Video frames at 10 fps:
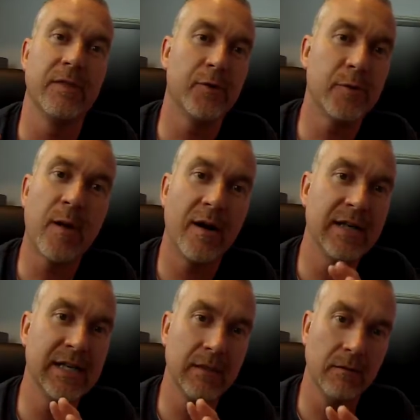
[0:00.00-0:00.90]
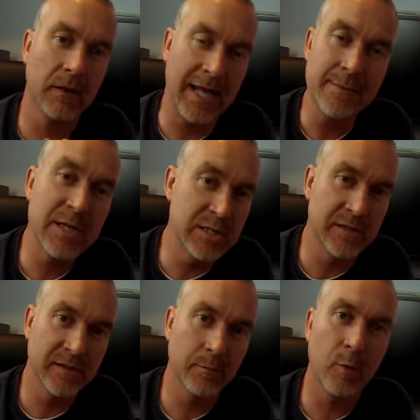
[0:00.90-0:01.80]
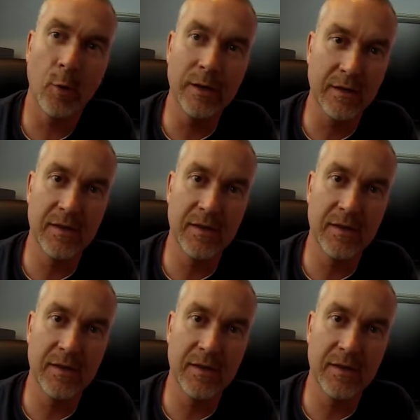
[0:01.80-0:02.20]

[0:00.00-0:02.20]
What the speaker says: third-party game engines support